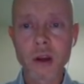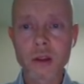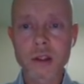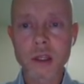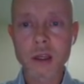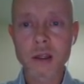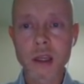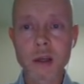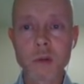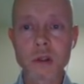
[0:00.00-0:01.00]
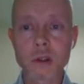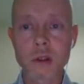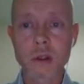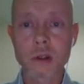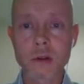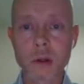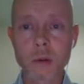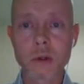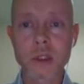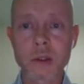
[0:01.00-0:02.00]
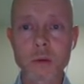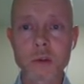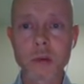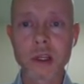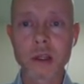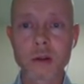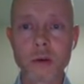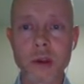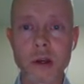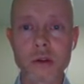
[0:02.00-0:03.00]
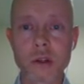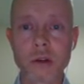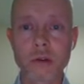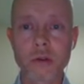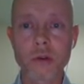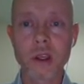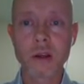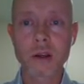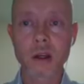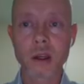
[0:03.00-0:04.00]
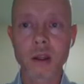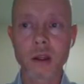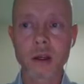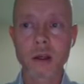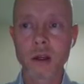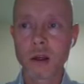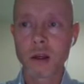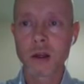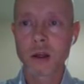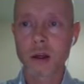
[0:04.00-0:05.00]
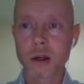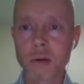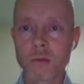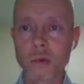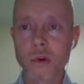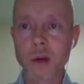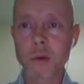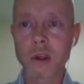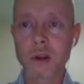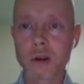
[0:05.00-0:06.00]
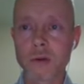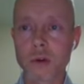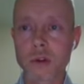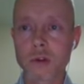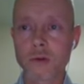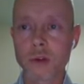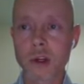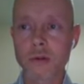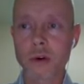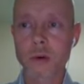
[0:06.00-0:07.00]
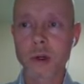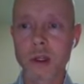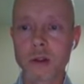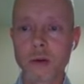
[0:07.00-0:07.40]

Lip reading: The second game that we looked at was played in 2003, and then Krami versus Flying Far Away in